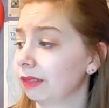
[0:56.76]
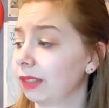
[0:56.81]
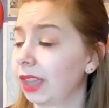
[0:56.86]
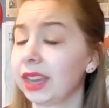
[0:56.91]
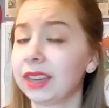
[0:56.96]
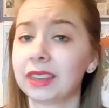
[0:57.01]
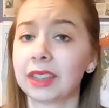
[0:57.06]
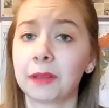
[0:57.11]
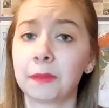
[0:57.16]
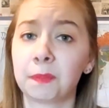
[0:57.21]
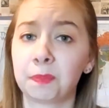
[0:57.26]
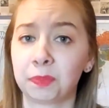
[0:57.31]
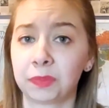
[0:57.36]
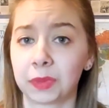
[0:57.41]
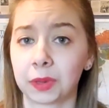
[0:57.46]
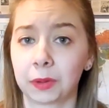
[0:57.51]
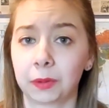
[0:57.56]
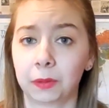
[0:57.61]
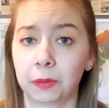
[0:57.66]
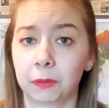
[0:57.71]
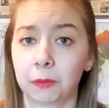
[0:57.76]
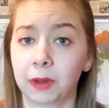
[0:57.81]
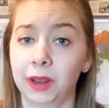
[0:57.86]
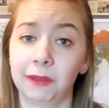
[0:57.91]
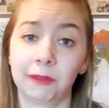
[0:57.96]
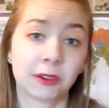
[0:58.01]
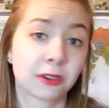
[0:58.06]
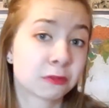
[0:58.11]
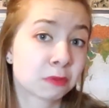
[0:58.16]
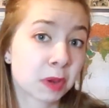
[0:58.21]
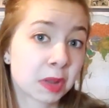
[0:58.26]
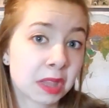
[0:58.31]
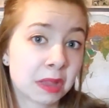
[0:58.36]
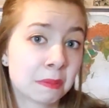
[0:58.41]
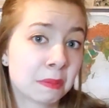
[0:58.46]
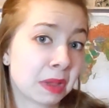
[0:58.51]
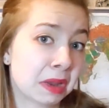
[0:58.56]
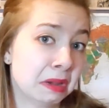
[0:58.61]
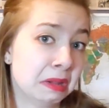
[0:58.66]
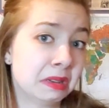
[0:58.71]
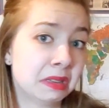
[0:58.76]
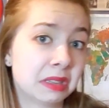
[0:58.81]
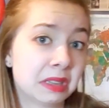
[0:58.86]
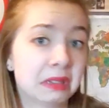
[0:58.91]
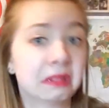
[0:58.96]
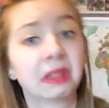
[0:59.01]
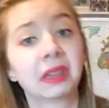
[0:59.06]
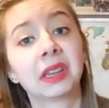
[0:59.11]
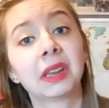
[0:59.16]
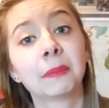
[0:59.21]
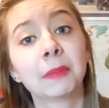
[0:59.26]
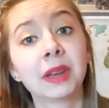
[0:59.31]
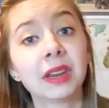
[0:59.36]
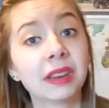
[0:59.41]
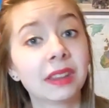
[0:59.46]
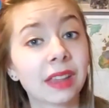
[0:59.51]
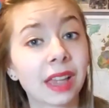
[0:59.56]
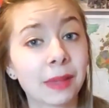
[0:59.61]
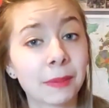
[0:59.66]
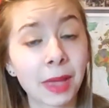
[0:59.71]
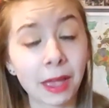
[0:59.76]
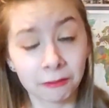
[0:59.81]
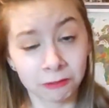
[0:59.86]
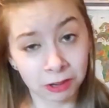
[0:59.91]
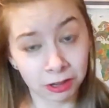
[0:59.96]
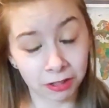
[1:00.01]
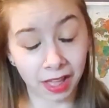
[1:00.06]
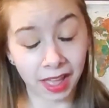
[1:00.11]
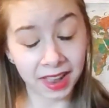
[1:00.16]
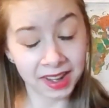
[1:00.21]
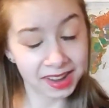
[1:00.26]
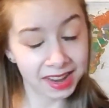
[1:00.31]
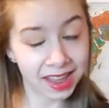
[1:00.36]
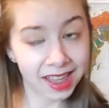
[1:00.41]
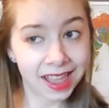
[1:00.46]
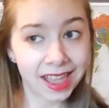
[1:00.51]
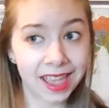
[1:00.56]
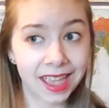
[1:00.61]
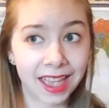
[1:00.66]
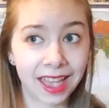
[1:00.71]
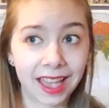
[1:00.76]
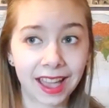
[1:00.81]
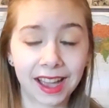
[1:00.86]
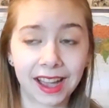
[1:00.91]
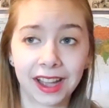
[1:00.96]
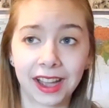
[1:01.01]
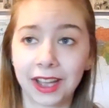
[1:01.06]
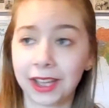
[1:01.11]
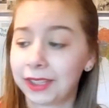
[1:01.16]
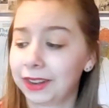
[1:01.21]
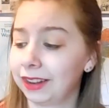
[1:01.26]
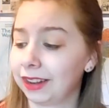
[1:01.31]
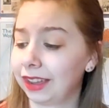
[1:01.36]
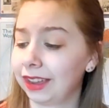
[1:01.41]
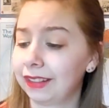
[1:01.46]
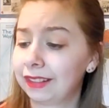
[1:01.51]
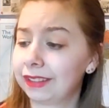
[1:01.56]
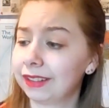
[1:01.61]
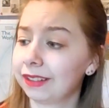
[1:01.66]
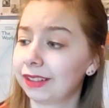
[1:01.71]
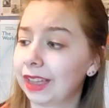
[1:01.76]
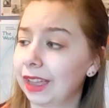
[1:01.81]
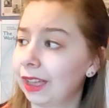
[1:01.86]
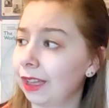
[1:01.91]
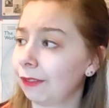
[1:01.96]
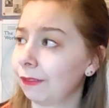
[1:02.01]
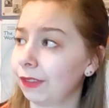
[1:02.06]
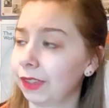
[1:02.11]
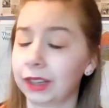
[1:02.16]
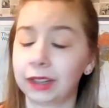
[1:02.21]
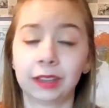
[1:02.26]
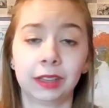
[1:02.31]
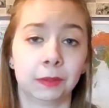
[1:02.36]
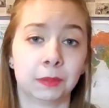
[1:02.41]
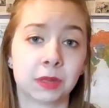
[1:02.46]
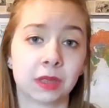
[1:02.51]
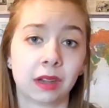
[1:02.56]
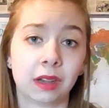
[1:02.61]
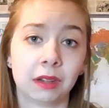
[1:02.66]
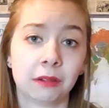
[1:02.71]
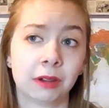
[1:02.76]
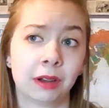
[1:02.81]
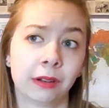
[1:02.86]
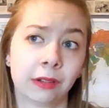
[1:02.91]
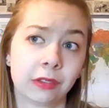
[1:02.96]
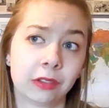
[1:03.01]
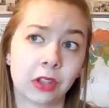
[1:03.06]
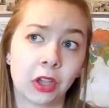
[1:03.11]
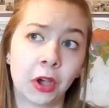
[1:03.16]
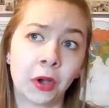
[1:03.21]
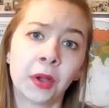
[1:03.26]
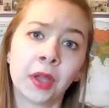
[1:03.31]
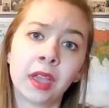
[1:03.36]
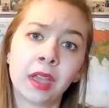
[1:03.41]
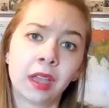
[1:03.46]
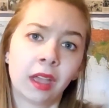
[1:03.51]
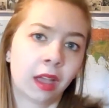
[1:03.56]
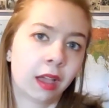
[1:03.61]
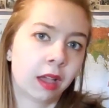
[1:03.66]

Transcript: liked them when I first read them, I didn't like them any time after that. Uh, and I still have Eclipse sitting around, so